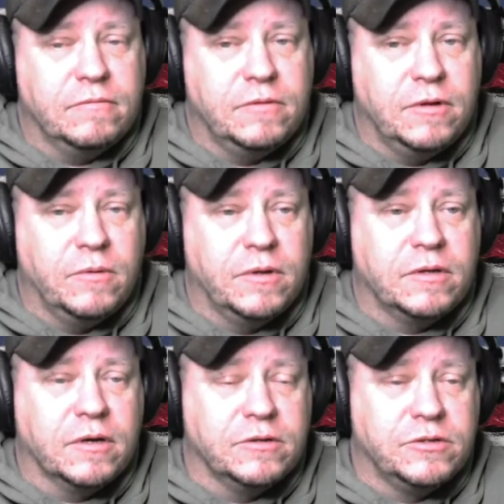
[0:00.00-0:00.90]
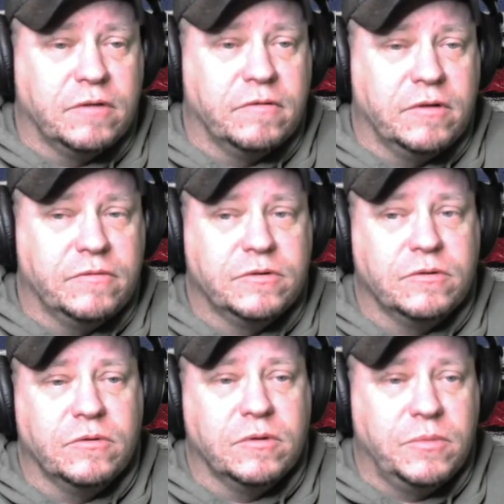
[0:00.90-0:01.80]
the conservatives
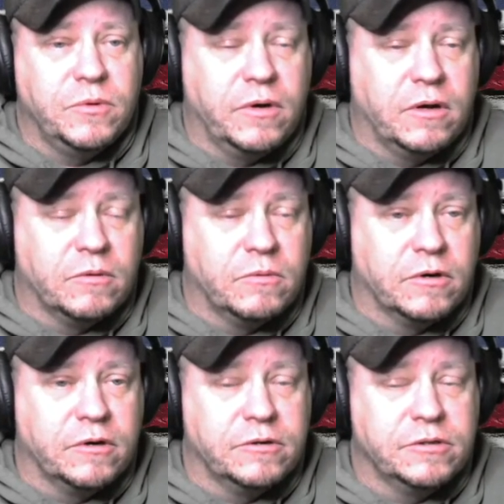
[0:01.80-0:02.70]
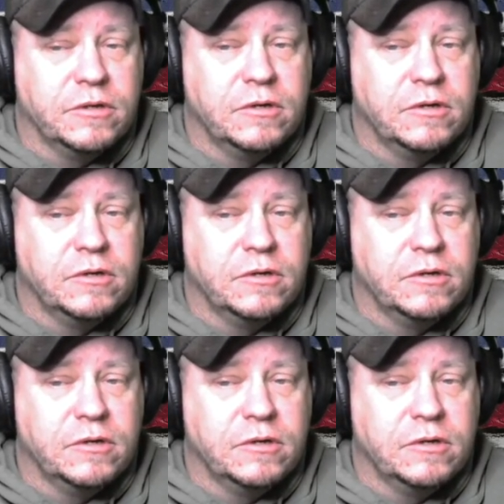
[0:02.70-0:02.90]
or the blue collar workers,